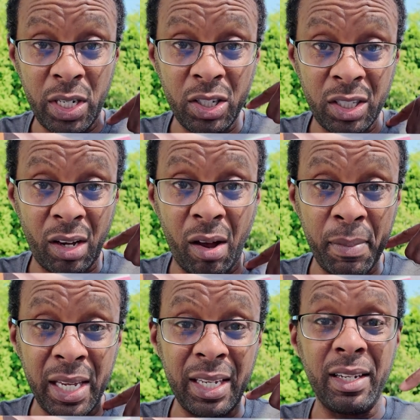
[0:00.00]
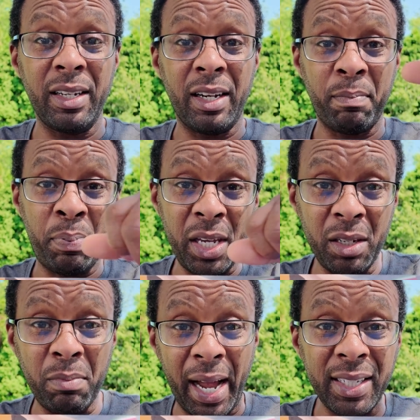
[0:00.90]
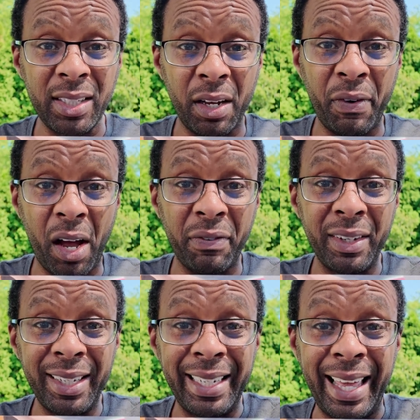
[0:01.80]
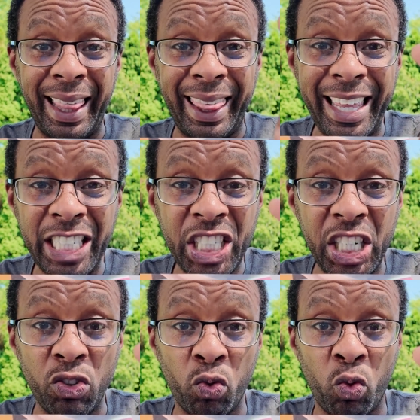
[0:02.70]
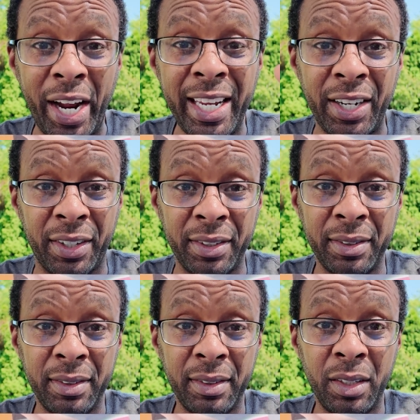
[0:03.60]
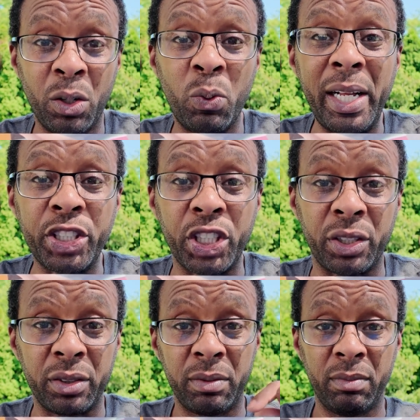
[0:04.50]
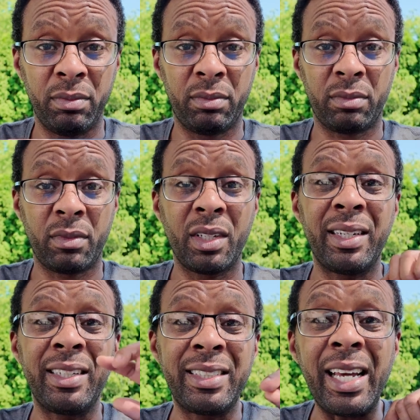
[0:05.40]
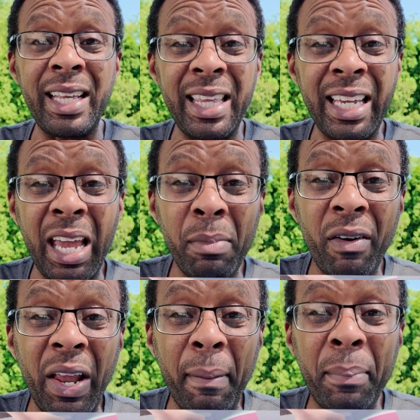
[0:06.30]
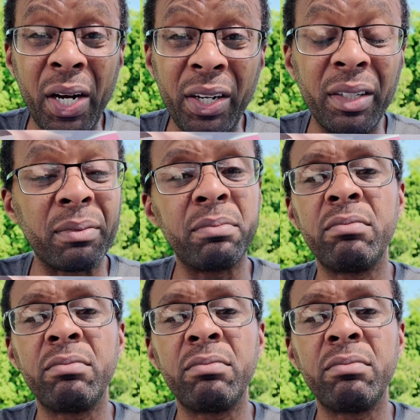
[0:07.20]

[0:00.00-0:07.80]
you saw me peel my stuff off, this sheet right here, Welsher, see how that thing came off like butter?